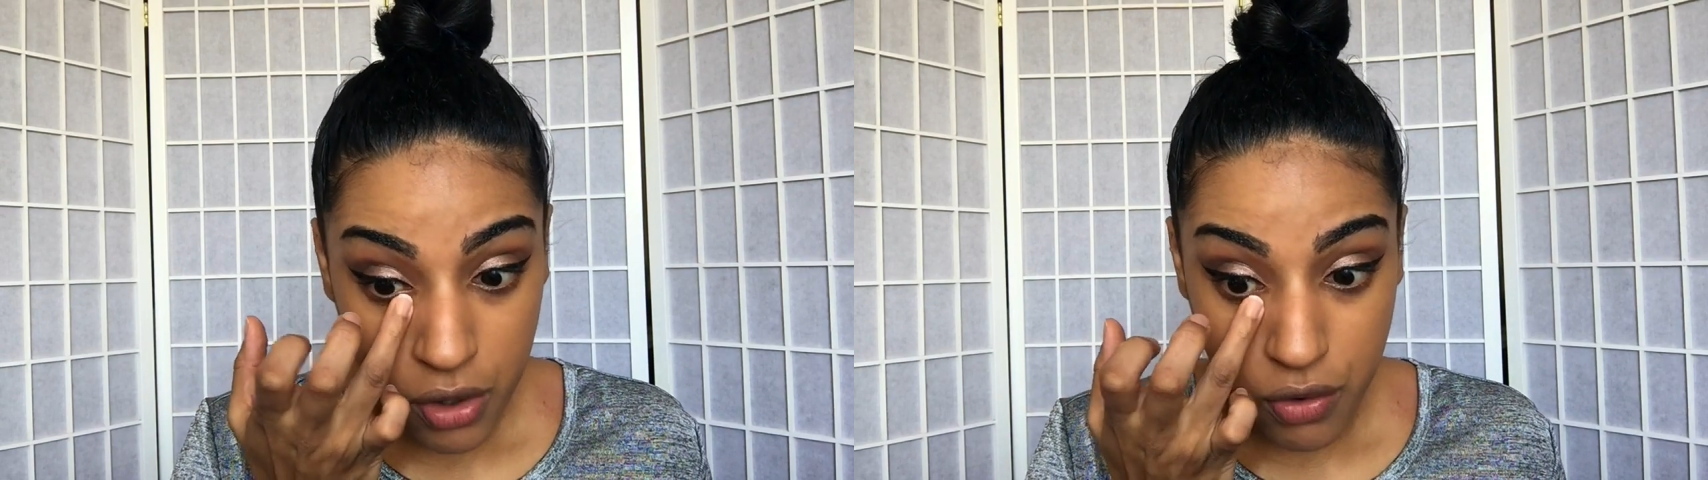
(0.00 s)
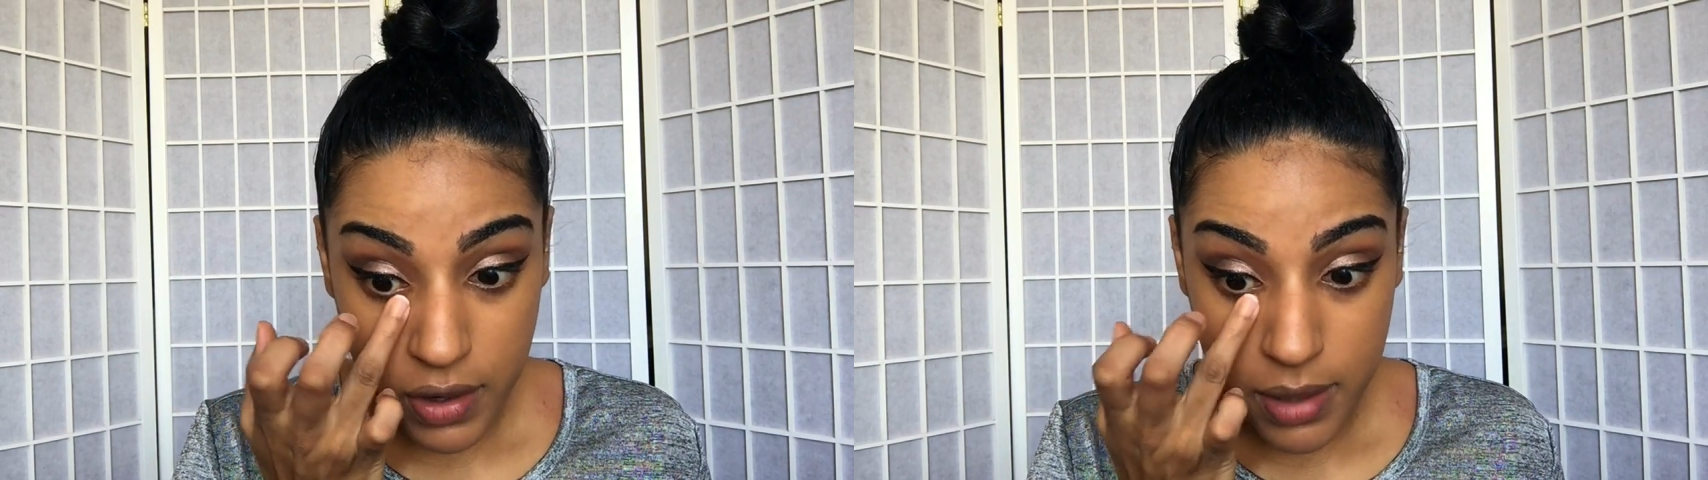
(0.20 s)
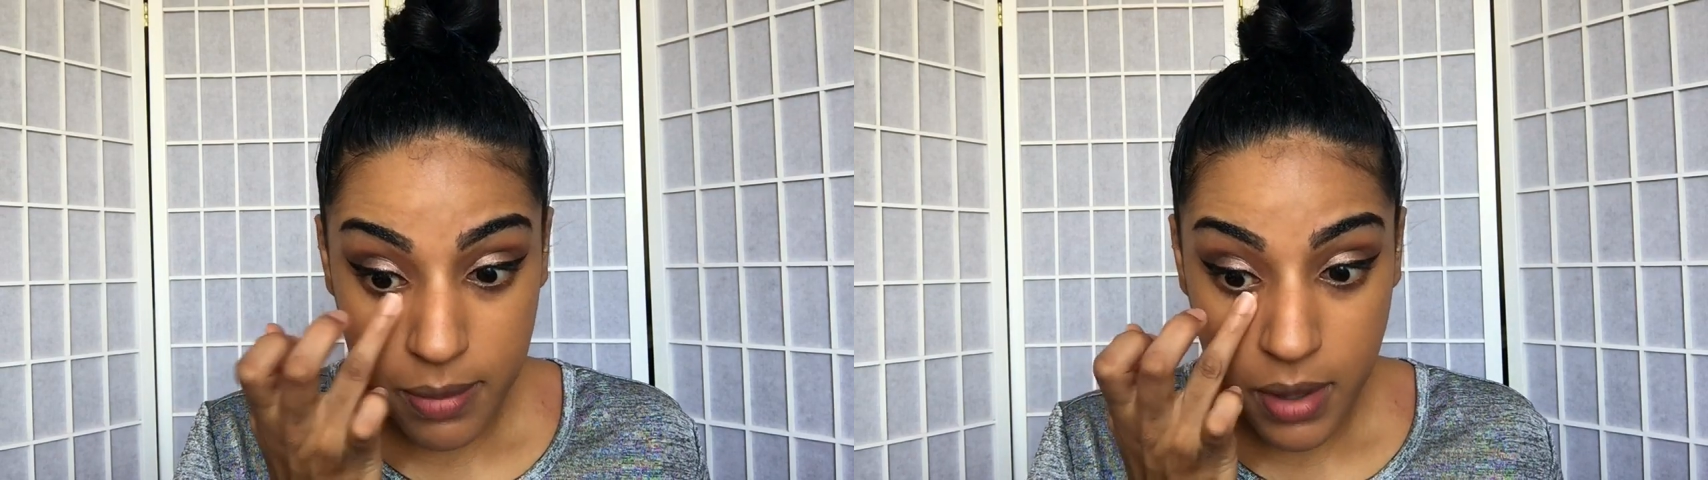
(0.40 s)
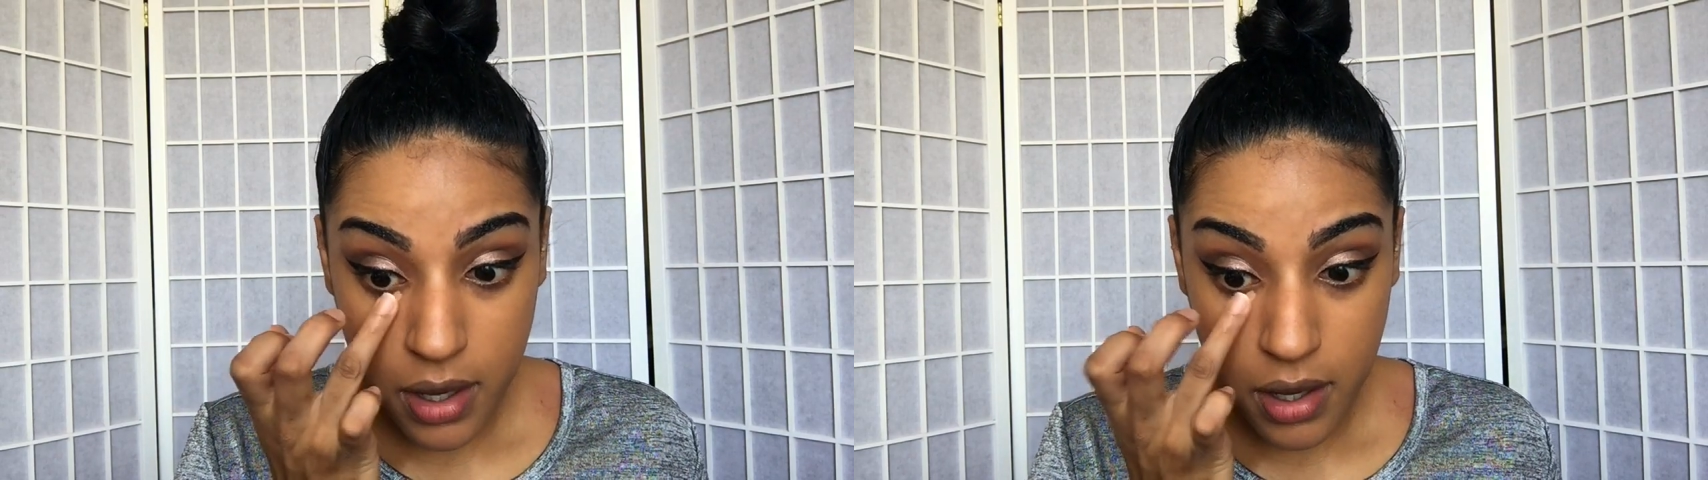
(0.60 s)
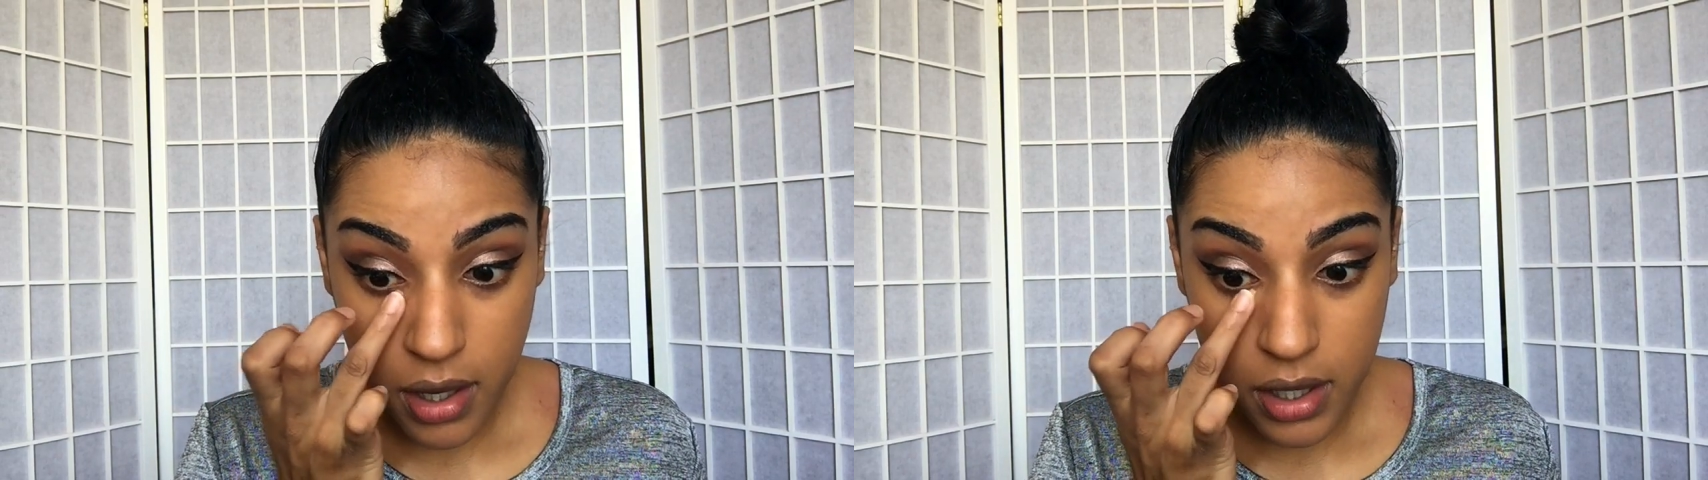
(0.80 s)
Cream
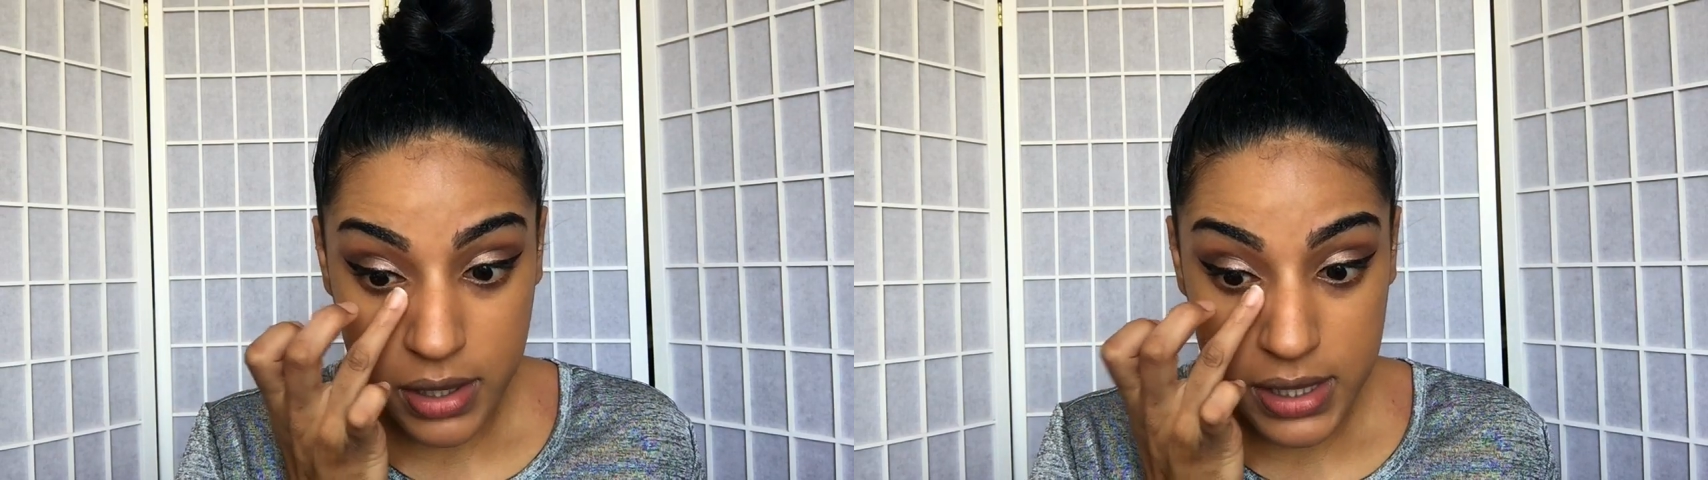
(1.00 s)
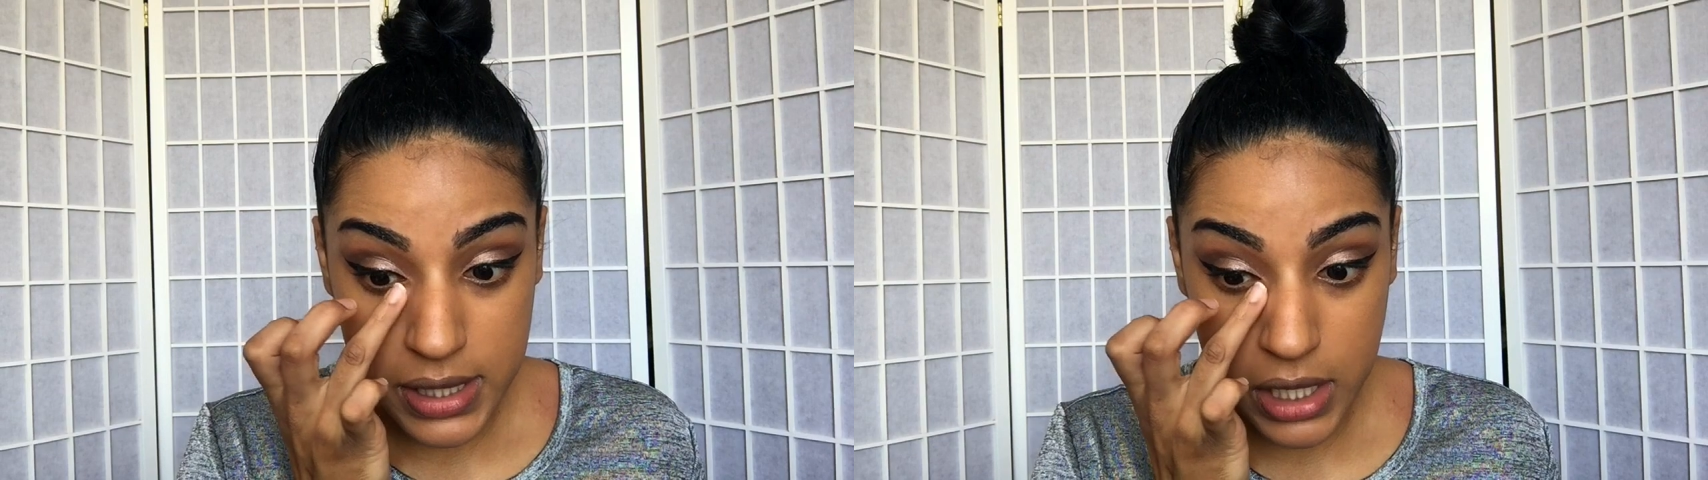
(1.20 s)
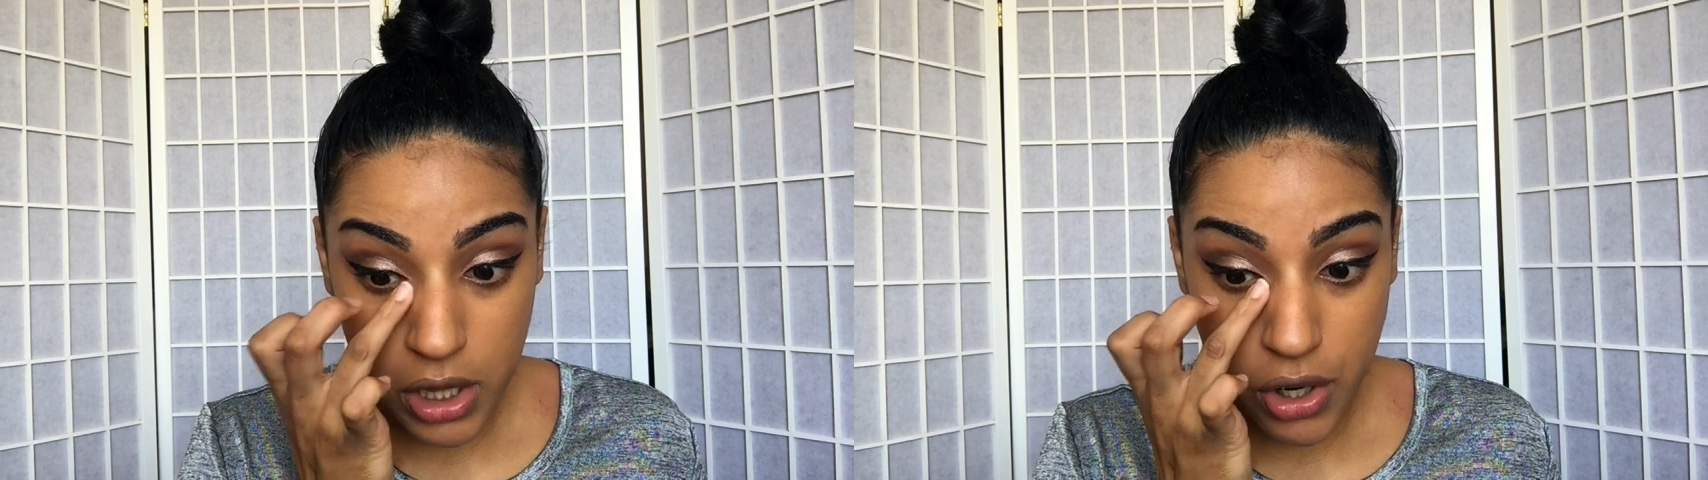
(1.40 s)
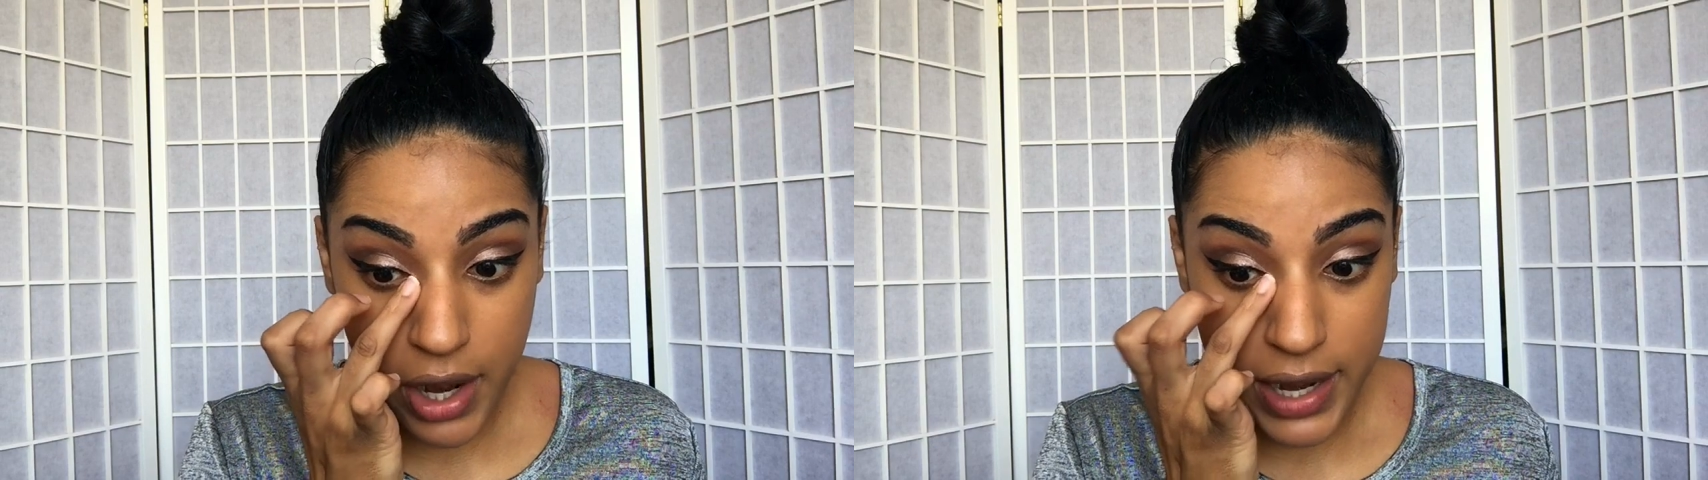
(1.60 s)
Concealer.